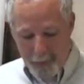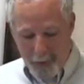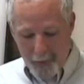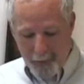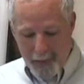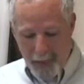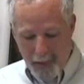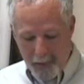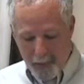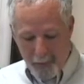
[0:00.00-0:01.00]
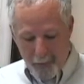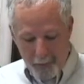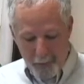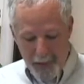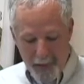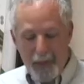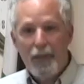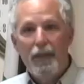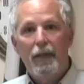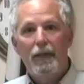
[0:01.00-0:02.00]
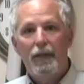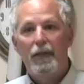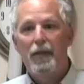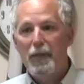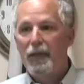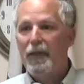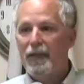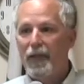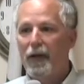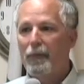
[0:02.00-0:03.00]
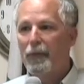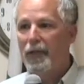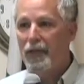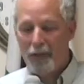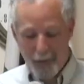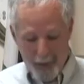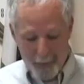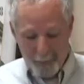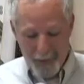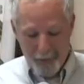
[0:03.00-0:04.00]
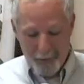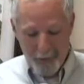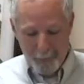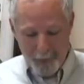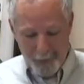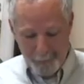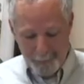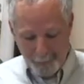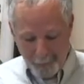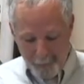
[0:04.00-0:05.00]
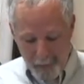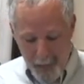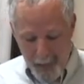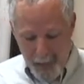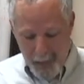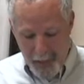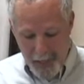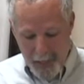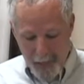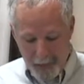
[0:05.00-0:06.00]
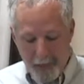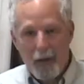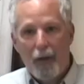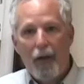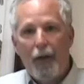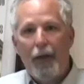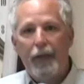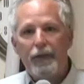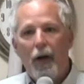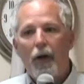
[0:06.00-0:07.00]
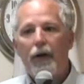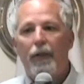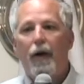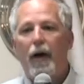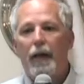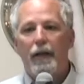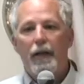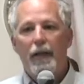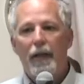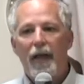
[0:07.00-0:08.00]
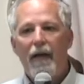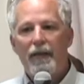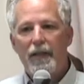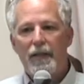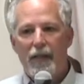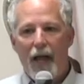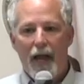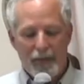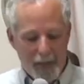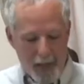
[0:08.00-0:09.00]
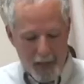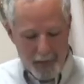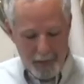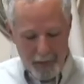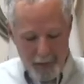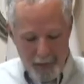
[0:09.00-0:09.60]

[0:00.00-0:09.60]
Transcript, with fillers: undertake, we need the community's help. We need your help and your input. And it's our thought in having this class tonight